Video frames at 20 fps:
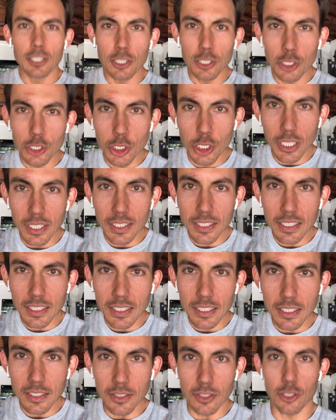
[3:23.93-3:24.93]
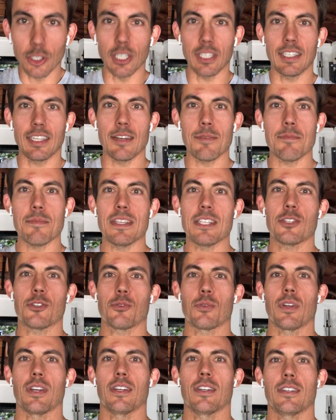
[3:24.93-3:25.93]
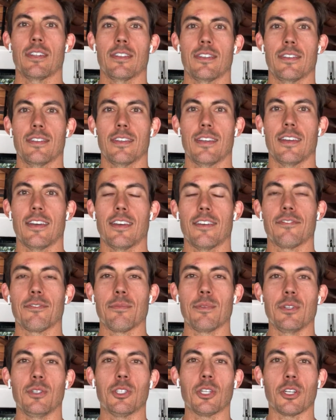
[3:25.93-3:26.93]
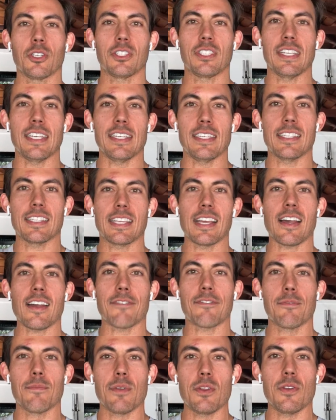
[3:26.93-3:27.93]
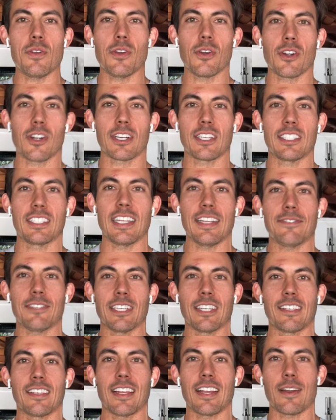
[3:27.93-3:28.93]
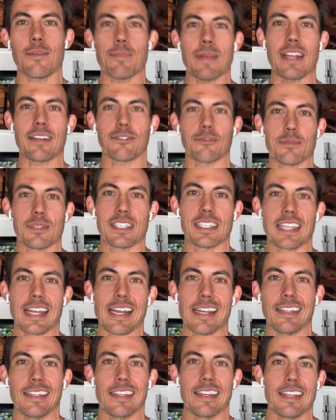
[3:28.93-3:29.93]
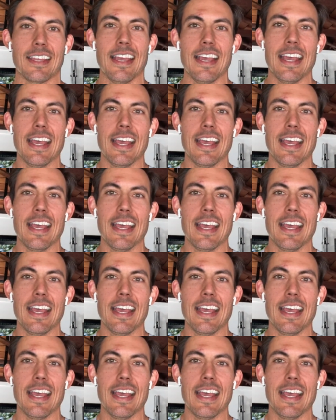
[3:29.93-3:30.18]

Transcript: Jitin Misra from New Jersey, Scott from New York, Steve Sinclair back from Scotland,